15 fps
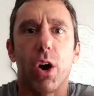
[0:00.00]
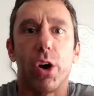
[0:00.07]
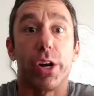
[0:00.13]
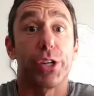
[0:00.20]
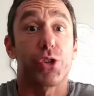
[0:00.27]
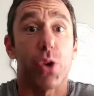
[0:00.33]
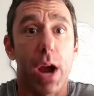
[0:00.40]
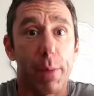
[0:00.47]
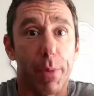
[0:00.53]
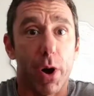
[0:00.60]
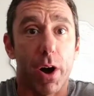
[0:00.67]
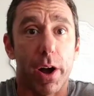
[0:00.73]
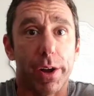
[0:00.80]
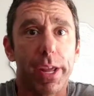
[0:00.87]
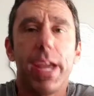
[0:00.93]
on a
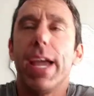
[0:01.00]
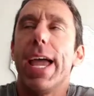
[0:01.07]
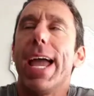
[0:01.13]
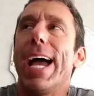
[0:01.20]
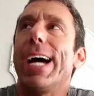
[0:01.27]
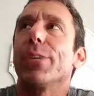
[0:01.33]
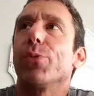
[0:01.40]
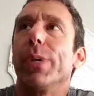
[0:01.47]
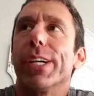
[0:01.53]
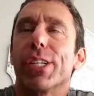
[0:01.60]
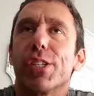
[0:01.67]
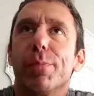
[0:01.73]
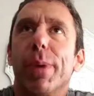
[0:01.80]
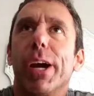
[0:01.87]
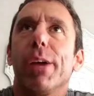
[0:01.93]
tripod as we
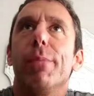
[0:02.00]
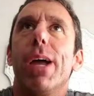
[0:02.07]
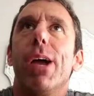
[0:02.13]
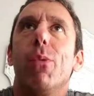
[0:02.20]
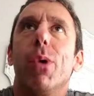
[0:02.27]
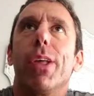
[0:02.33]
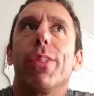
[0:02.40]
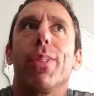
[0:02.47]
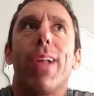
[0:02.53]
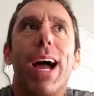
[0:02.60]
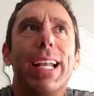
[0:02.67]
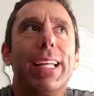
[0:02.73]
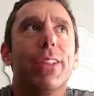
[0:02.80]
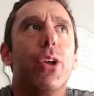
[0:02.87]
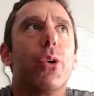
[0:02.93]
experiment with
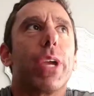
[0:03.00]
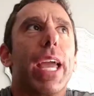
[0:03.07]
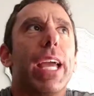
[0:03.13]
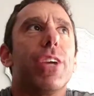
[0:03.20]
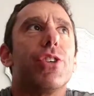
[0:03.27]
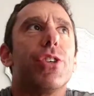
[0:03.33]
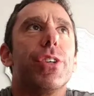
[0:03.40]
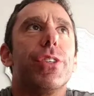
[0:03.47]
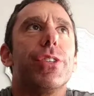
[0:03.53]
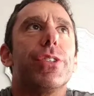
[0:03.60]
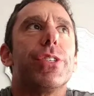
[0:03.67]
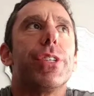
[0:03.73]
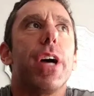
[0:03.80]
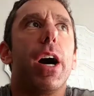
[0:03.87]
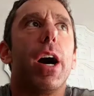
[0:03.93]
lighting
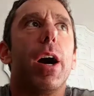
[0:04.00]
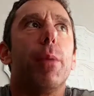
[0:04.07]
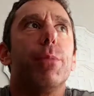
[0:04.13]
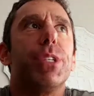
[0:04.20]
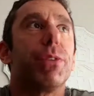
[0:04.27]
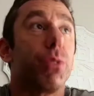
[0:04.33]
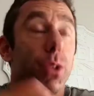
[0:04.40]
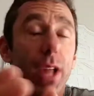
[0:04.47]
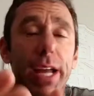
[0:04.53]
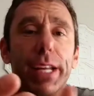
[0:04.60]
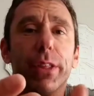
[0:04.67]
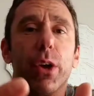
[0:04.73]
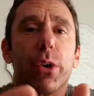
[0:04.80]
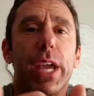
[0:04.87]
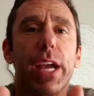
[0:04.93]
locations, um, different
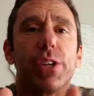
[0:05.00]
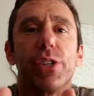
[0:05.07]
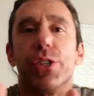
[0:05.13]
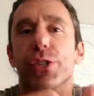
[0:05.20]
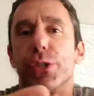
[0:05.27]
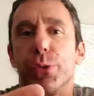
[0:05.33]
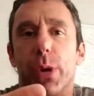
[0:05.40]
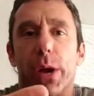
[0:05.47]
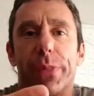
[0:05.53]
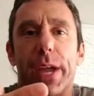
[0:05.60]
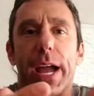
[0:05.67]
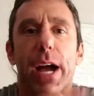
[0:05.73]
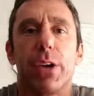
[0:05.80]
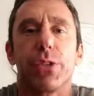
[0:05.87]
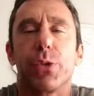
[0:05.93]
lighting locations throughout
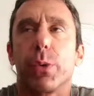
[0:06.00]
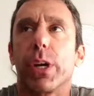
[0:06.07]
the house.